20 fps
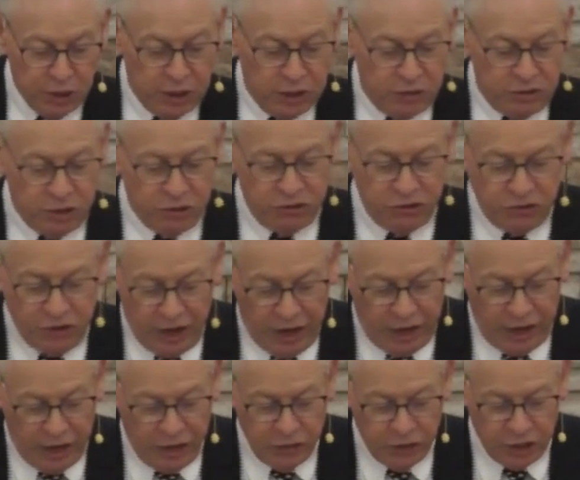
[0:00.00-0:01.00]
To
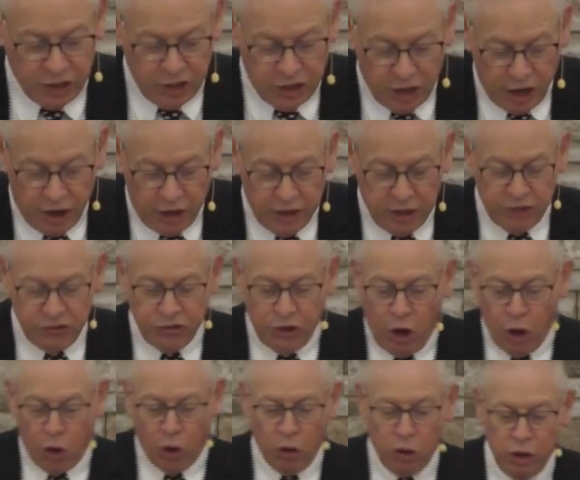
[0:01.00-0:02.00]
say that God is
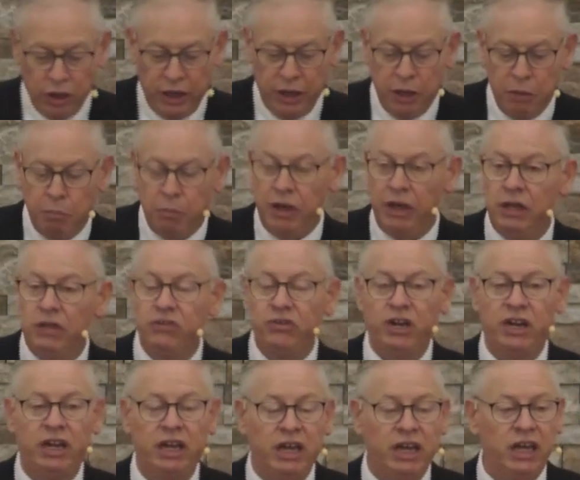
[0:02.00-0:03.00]
holy means that he